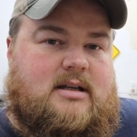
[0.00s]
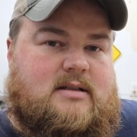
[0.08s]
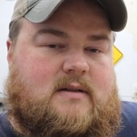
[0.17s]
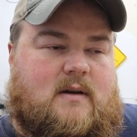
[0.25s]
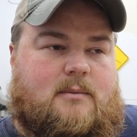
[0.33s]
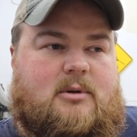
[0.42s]

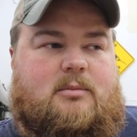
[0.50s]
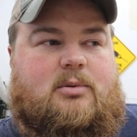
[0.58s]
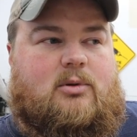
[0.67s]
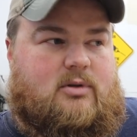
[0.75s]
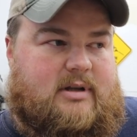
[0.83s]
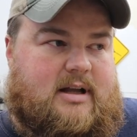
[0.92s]
So I'm going to be
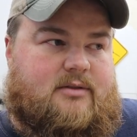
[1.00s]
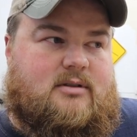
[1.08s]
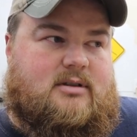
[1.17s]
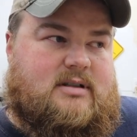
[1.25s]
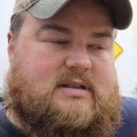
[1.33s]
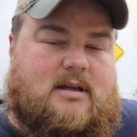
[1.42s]
pulling out
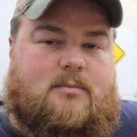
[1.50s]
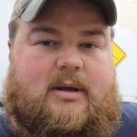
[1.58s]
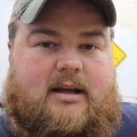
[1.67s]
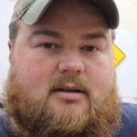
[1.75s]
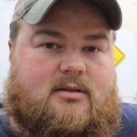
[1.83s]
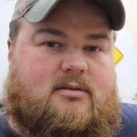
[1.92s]
the sub
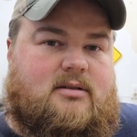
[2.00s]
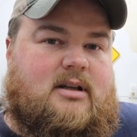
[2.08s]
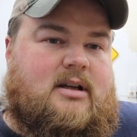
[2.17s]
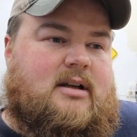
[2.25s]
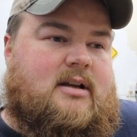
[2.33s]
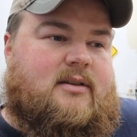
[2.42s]
panel,
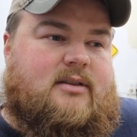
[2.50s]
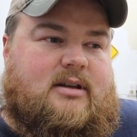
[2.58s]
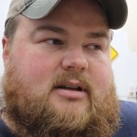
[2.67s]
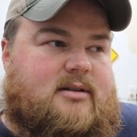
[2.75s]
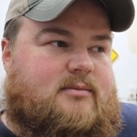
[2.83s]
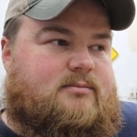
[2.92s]

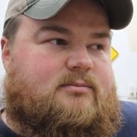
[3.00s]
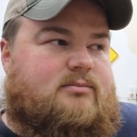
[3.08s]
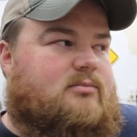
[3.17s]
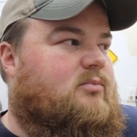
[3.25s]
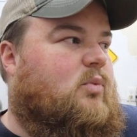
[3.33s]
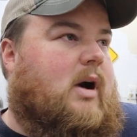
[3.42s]
the
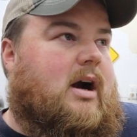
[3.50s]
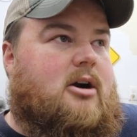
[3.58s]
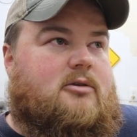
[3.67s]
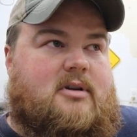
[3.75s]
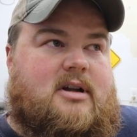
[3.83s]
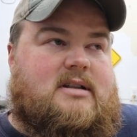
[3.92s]

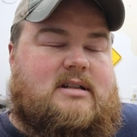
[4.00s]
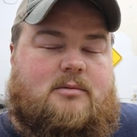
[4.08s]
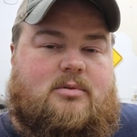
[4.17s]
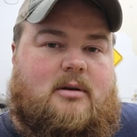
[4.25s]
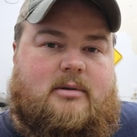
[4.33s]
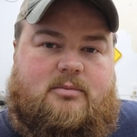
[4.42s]
wire runs, I'll
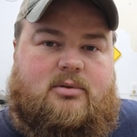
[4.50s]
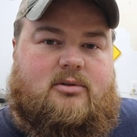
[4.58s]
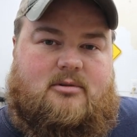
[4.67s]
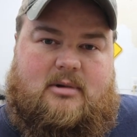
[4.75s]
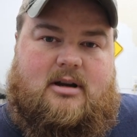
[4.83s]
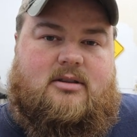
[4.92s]
probably pull
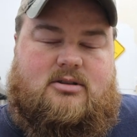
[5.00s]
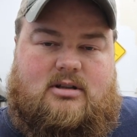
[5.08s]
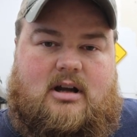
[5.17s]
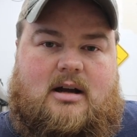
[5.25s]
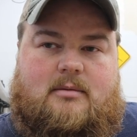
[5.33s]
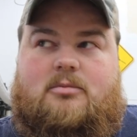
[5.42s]
them out of the
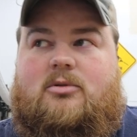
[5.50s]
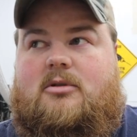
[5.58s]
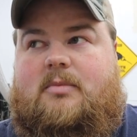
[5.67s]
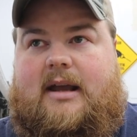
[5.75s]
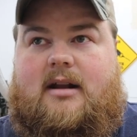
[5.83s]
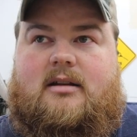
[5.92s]
shop, pull
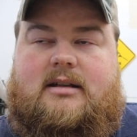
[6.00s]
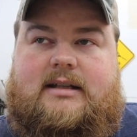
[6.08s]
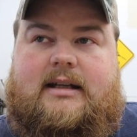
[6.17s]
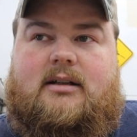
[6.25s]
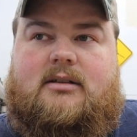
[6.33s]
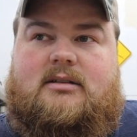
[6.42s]
the paneling
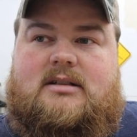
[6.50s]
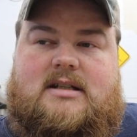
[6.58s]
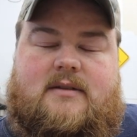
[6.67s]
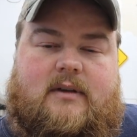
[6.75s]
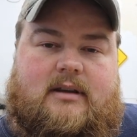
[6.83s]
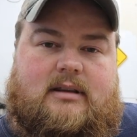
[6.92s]
down,
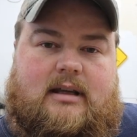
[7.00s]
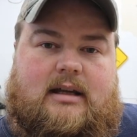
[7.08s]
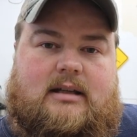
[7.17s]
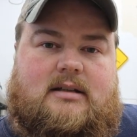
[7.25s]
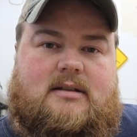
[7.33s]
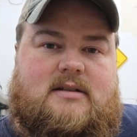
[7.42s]
stuff like
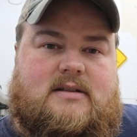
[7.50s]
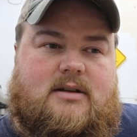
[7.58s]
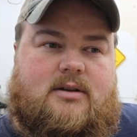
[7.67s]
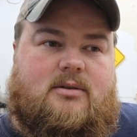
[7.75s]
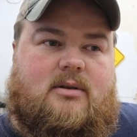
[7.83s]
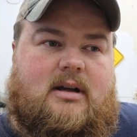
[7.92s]
that.
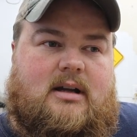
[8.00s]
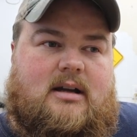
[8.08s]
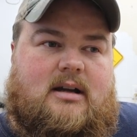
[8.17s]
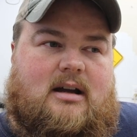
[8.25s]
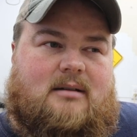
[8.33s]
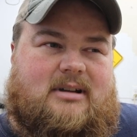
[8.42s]
So
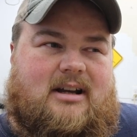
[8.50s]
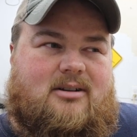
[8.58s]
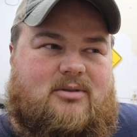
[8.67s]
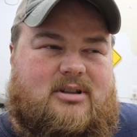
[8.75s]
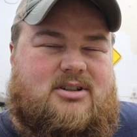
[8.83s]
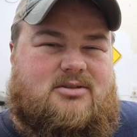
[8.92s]
I'm kind
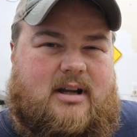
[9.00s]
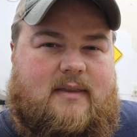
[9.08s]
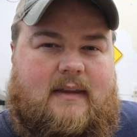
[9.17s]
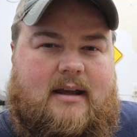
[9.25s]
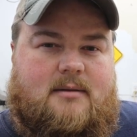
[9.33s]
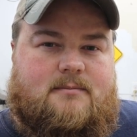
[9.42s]
of really
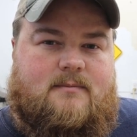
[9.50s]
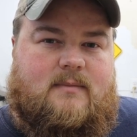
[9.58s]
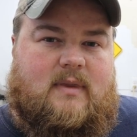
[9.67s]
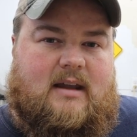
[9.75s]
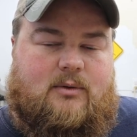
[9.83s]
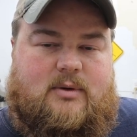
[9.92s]
dreading that.
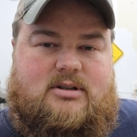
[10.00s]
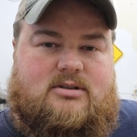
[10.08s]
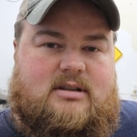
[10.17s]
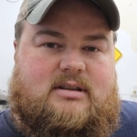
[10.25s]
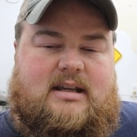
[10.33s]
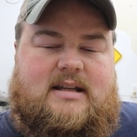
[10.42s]
I wish
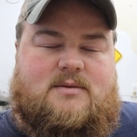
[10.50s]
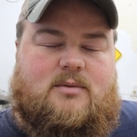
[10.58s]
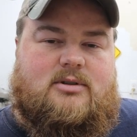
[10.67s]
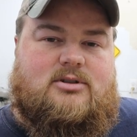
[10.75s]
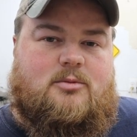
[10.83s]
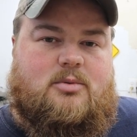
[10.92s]
that things
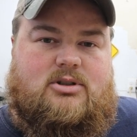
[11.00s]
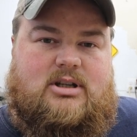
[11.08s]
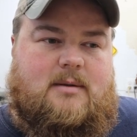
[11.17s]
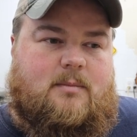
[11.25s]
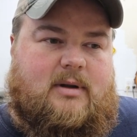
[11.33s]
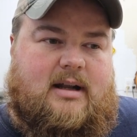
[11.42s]
were super
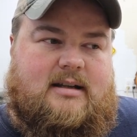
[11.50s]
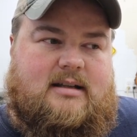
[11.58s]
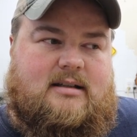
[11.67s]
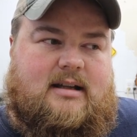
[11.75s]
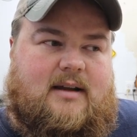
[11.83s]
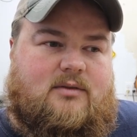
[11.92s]
cheap and I
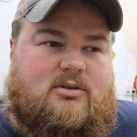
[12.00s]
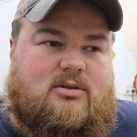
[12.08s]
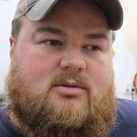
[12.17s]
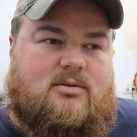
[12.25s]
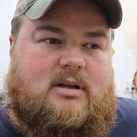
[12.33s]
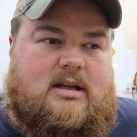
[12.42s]
didn't have
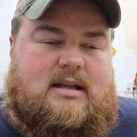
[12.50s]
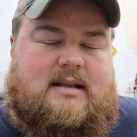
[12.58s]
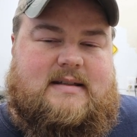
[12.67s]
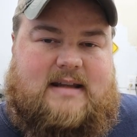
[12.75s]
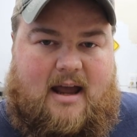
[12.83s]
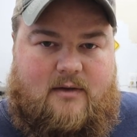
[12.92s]
to
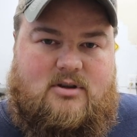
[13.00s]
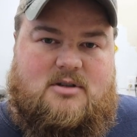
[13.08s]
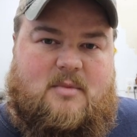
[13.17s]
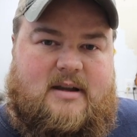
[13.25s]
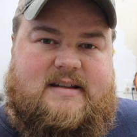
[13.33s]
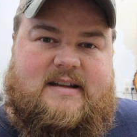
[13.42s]

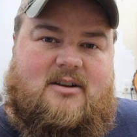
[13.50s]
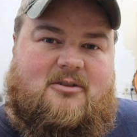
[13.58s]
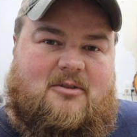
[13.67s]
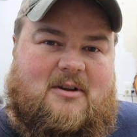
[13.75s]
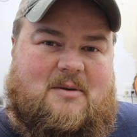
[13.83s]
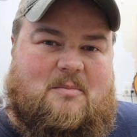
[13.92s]
scavenge
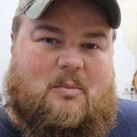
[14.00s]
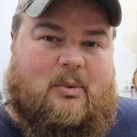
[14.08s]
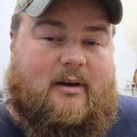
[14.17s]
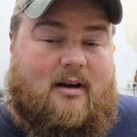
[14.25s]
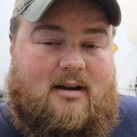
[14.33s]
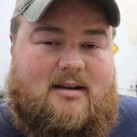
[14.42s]
myself
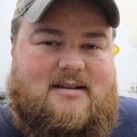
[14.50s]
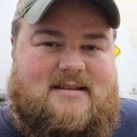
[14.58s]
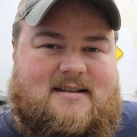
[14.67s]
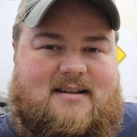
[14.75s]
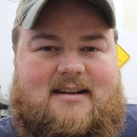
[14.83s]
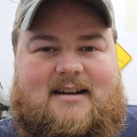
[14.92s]

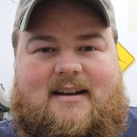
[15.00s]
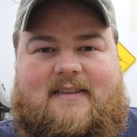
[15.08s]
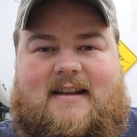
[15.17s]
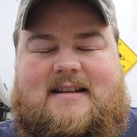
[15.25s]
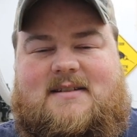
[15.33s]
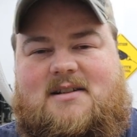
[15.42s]
because
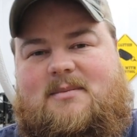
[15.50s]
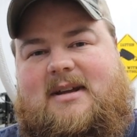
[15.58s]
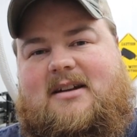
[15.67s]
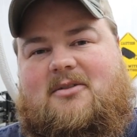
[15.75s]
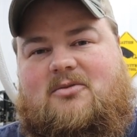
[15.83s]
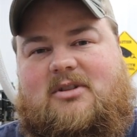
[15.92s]
that's going to
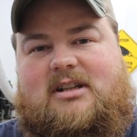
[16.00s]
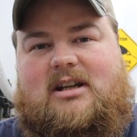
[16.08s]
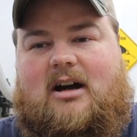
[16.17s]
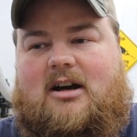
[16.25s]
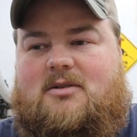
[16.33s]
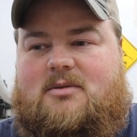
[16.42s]
make a really
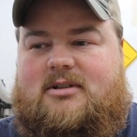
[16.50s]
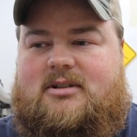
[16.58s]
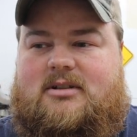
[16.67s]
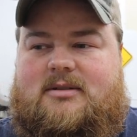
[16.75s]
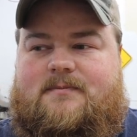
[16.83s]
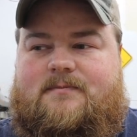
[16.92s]

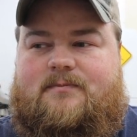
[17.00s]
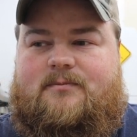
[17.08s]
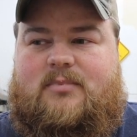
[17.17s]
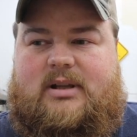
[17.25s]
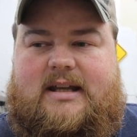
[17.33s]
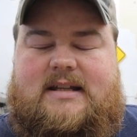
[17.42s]
awkward
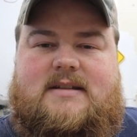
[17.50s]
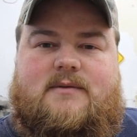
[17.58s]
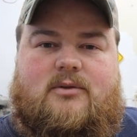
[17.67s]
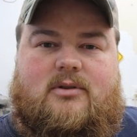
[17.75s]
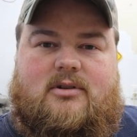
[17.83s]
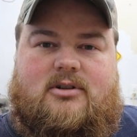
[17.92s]
place
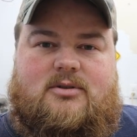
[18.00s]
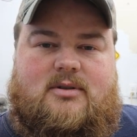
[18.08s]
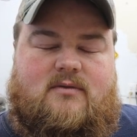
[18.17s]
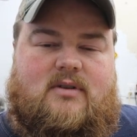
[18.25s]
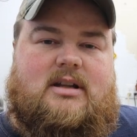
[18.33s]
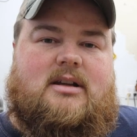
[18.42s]
for
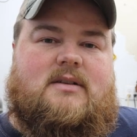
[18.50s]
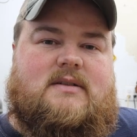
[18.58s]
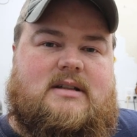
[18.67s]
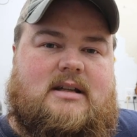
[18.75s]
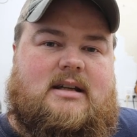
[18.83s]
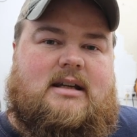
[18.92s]
doing
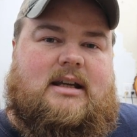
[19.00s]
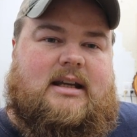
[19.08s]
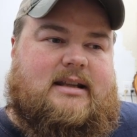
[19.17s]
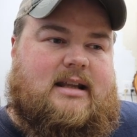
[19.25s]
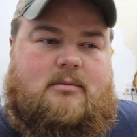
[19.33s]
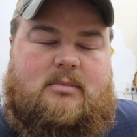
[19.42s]
videos
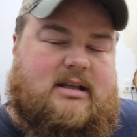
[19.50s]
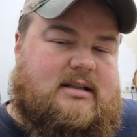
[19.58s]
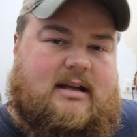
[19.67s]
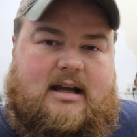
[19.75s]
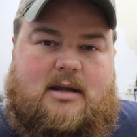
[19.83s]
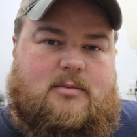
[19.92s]
in that
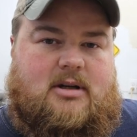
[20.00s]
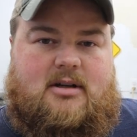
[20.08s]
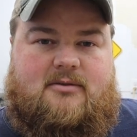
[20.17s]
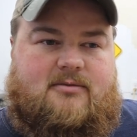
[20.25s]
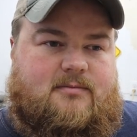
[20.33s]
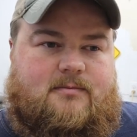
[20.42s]
meantime
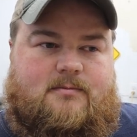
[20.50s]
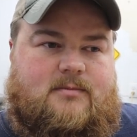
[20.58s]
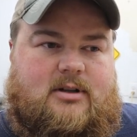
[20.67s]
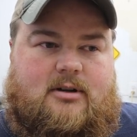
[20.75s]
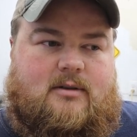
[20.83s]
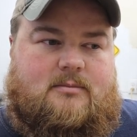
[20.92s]
of
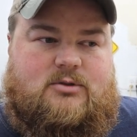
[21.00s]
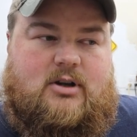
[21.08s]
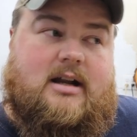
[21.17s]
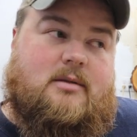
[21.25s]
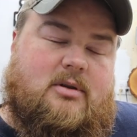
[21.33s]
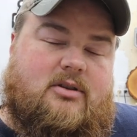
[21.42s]
you know, I'm
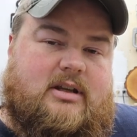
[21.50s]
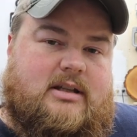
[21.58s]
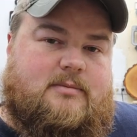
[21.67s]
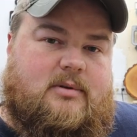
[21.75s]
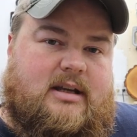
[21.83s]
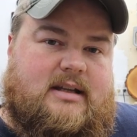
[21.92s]
trying to build the
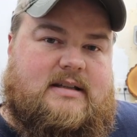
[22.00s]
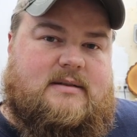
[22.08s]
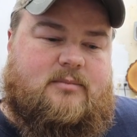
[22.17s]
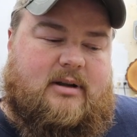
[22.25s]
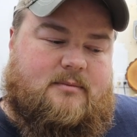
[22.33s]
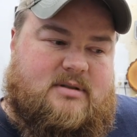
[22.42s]
other place,
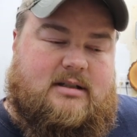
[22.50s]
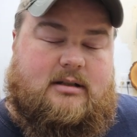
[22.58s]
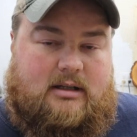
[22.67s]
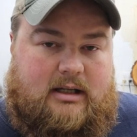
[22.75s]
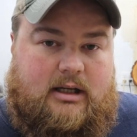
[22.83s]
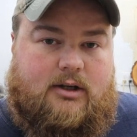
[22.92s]
but I'm
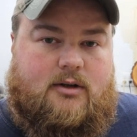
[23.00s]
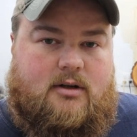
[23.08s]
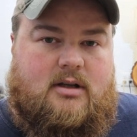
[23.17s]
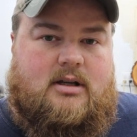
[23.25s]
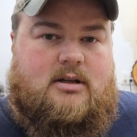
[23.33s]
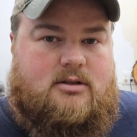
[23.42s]
still
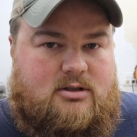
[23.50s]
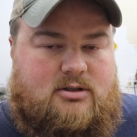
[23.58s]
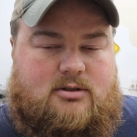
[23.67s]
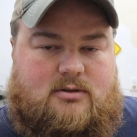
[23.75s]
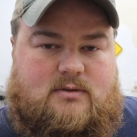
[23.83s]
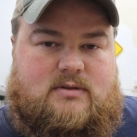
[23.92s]
here to
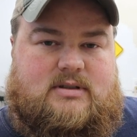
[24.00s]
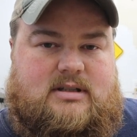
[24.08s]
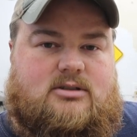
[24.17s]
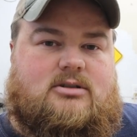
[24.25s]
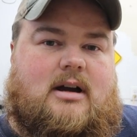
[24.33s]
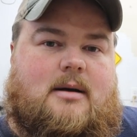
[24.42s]
use
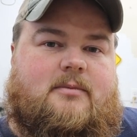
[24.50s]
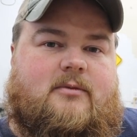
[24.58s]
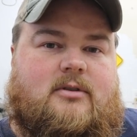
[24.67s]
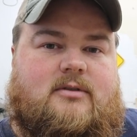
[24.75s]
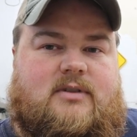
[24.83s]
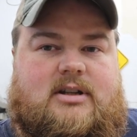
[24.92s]
this shop
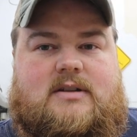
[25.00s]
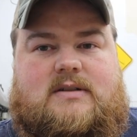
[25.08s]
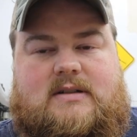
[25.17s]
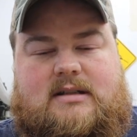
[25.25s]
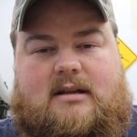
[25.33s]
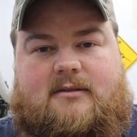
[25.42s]
for videos
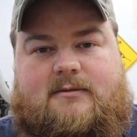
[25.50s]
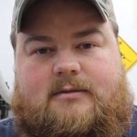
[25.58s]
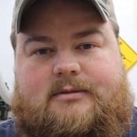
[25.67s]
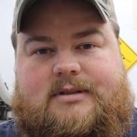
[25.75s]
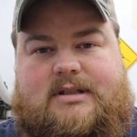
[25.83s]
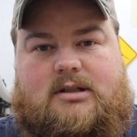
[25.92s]
and stuff.
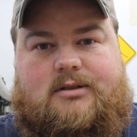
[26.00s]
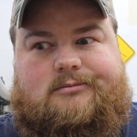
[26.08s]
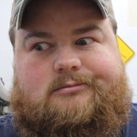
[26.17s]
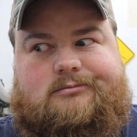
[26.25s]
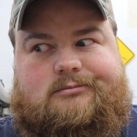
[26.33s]
So